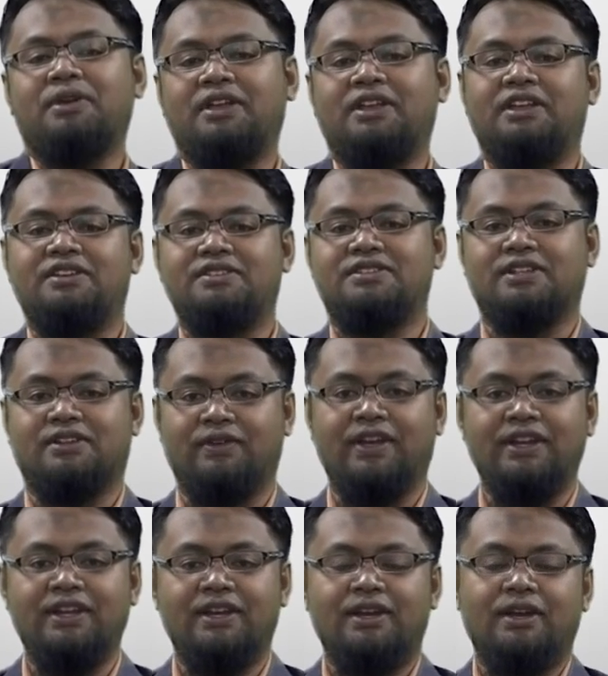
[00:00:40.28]
in history,
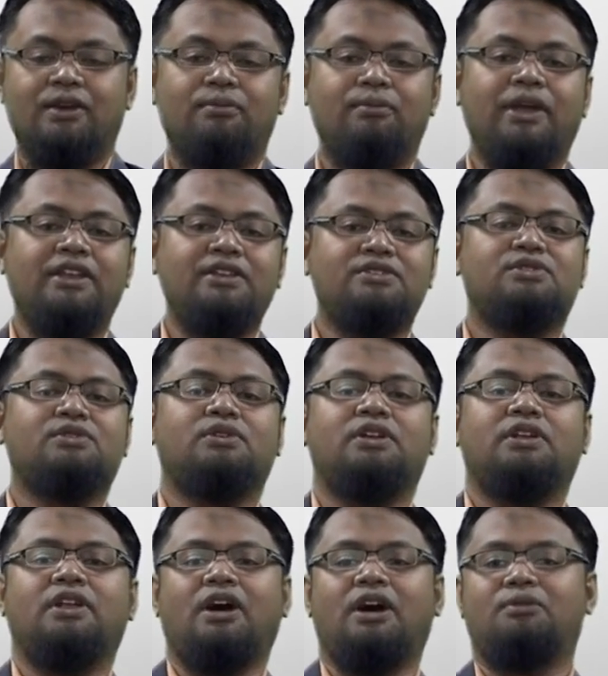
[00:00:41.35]
many
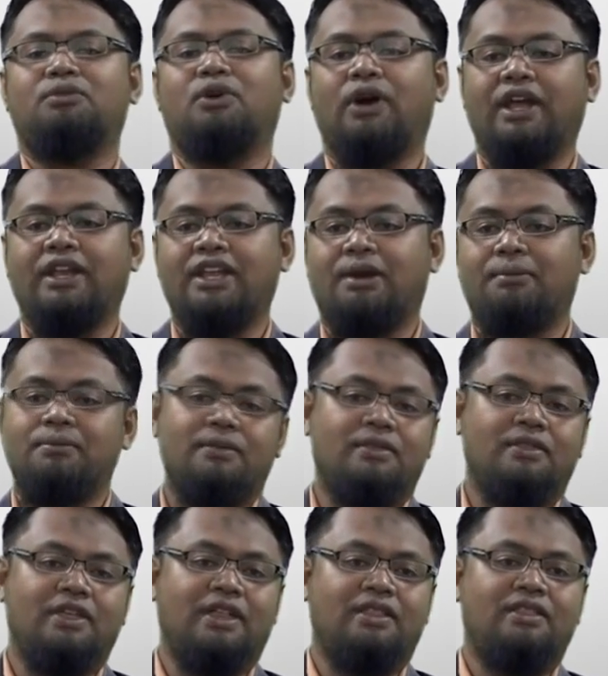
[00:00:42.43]
students are more adept
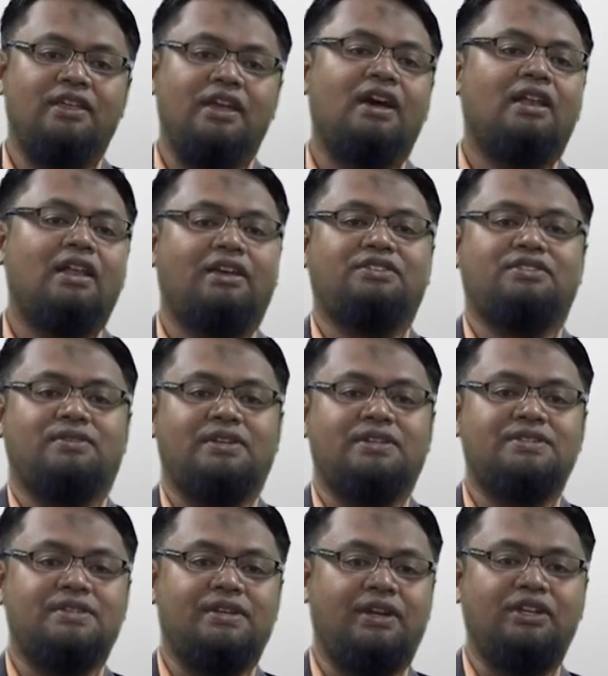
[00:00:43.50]
than their
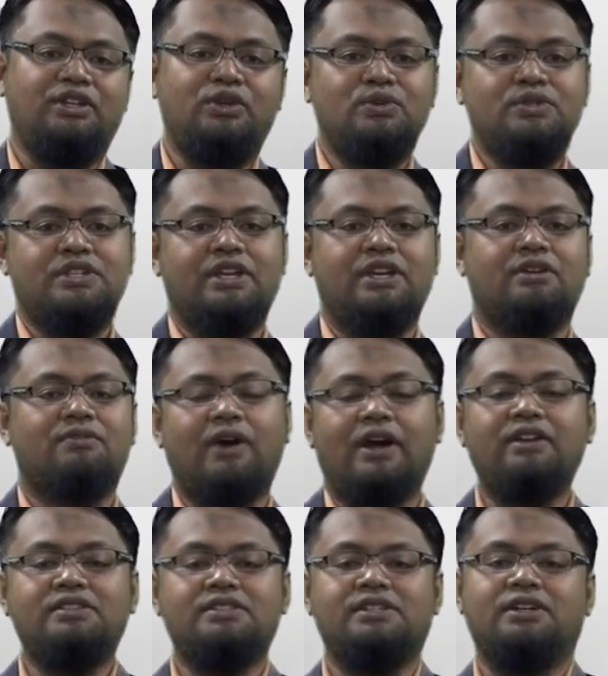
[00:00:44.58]
lecturers in using a
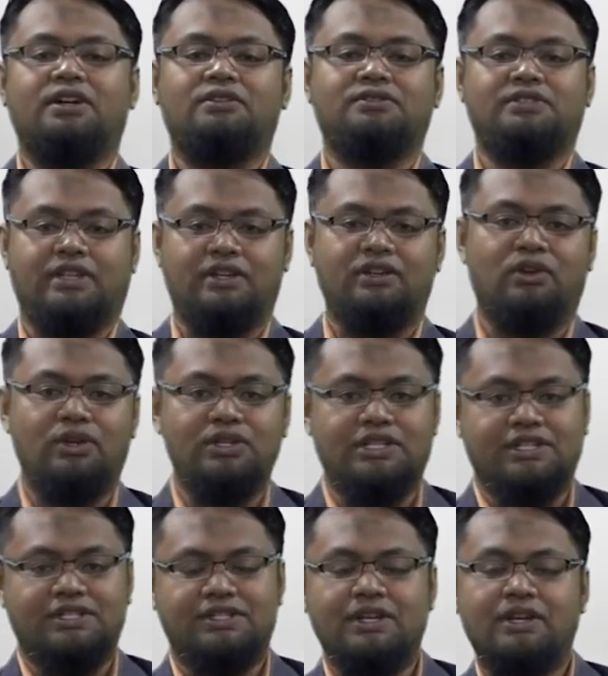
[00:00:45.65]
variety of
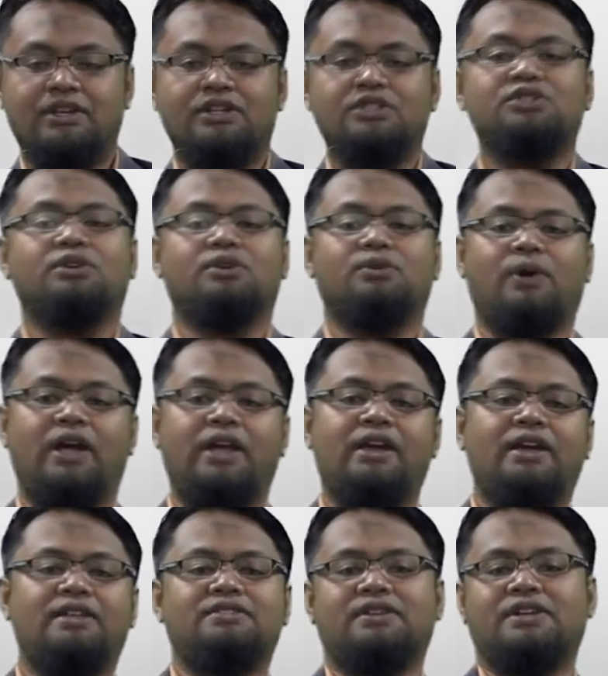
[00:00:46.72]
technologies to
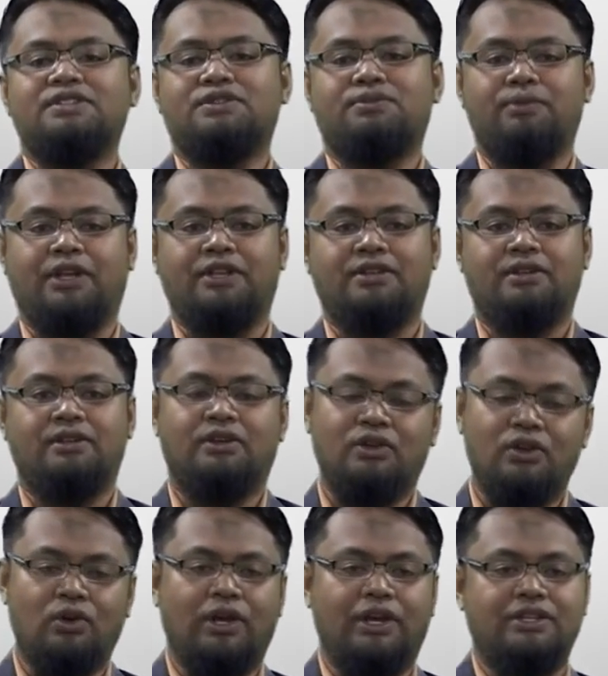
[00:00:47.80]
acquire and transmit
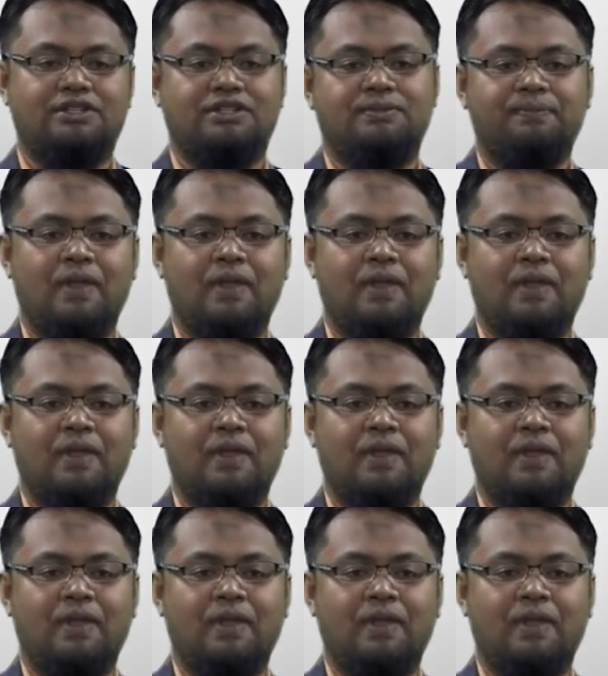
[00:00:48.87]
knowledge.